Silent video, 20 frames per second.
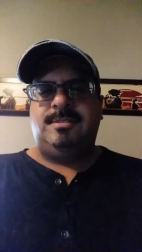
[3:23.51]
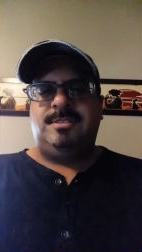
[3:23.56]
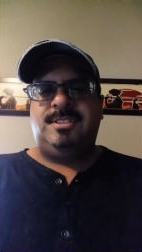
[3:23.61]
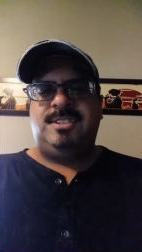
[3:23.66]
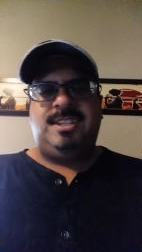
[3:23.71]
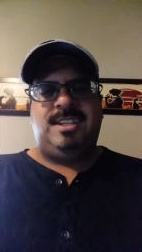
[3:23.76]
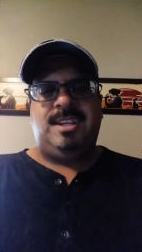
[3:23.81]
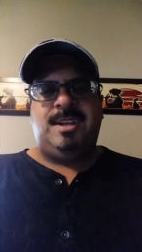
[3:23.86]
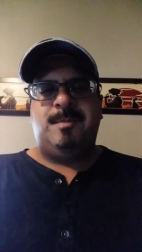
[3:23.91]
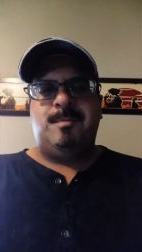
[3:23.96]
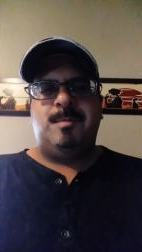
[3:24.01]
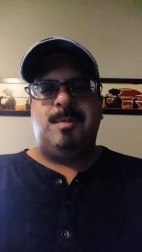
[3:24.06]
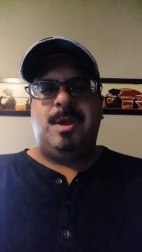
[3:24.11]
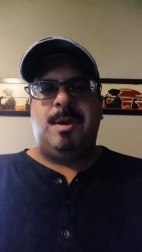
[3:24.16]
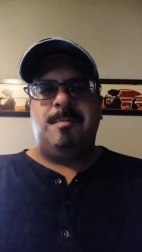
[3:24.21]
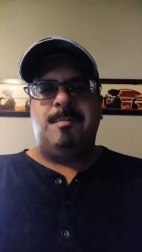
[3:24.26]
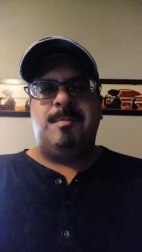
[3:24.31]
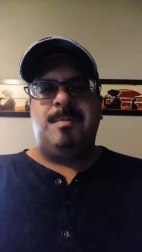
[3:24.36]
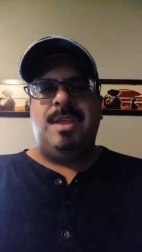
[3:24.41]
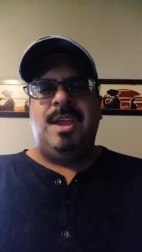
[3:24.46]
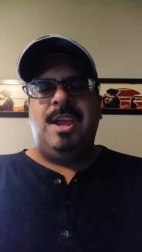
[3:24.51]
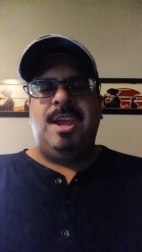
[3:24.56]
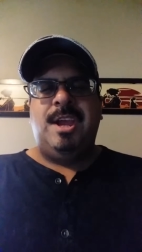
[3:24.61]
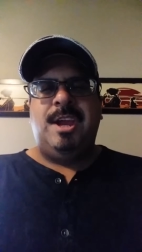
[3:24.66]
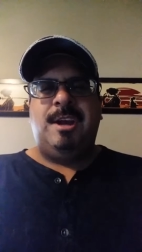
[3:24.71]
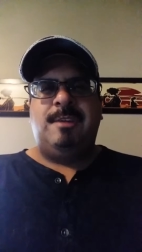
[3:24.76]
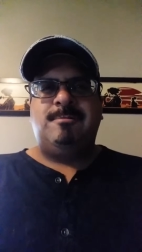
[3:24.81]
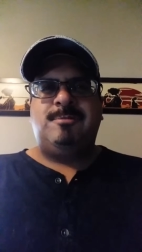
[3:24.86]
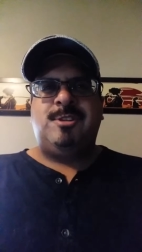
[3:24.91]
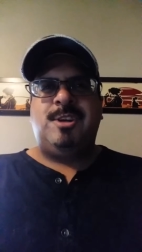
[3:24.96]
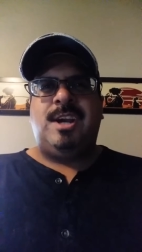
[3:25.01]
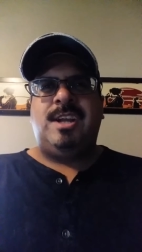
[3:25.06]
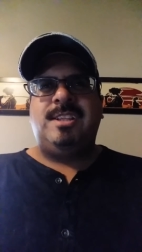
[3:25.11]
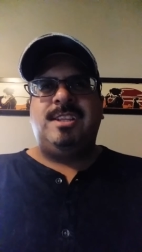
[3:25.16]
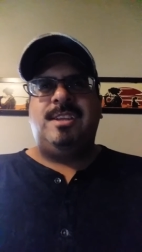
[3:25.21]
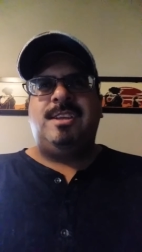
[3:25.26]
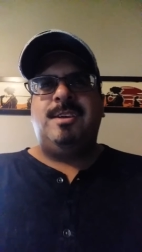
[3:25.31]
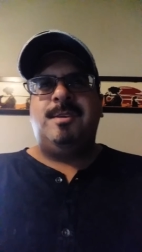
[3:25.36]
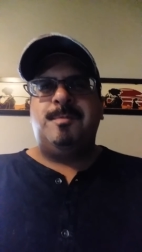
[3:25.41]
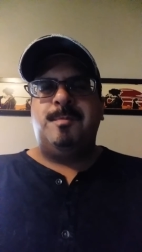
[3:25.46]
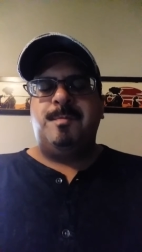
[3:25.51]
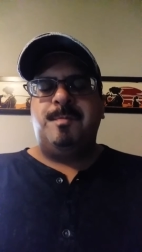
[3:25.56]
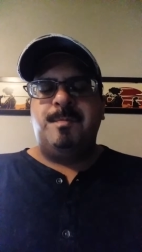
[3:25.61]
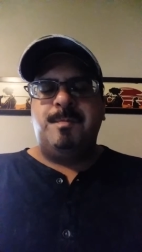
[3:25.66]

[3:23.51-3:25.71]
shit. I'm trying to